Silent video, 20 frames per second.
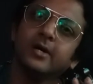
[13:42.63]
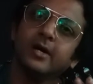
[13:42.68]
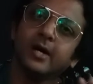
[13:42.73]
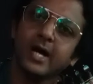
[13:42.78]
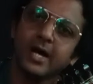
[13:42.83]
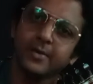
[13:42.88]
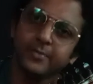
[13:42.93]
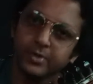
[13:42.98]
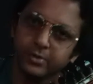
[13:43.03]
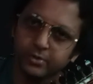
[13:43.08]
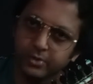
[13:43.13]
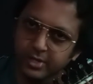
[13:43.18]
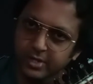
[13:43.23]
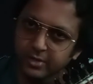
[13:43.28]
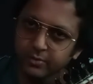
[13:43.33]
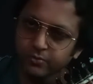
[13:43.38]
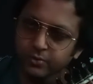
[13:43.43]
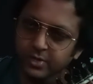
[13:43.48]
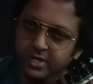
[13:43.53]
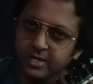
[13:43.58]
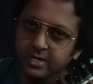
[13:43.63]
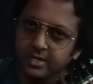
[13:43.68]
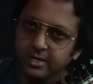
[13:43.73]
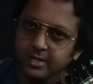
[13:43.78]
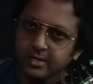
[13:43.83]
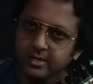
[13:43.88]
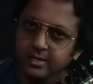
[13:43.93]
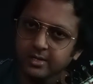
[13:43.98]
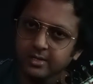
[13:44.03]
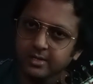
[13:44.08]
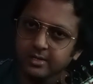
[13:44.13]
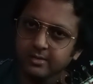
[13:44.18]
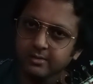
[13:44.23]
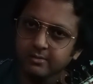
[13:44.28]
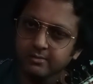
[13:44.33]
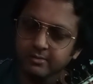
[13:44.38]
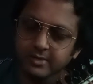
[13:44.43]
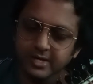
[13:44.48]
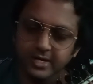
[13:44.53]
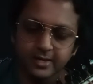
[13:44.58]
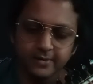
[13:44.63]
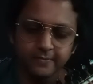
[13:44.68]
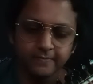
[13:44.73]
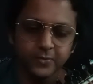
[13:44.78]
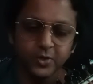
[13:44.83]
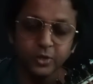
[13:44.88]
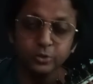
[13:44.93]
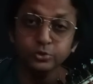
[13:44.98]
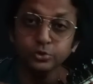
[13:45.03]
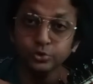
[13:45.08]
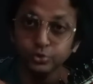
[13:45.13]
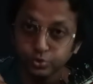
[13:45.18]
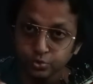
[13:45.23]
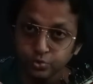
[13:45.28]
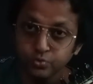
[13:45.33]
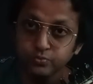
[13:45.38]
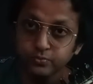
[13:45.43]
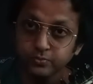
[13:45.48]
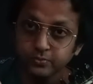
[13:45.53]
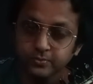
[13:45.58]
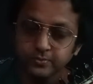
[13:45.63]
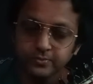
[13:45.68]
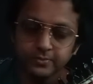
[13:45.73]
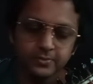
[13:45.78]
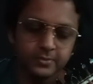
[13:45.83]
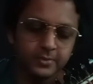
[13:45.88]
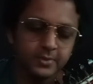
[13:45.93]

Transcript: I'm holding one, right, on Zoom.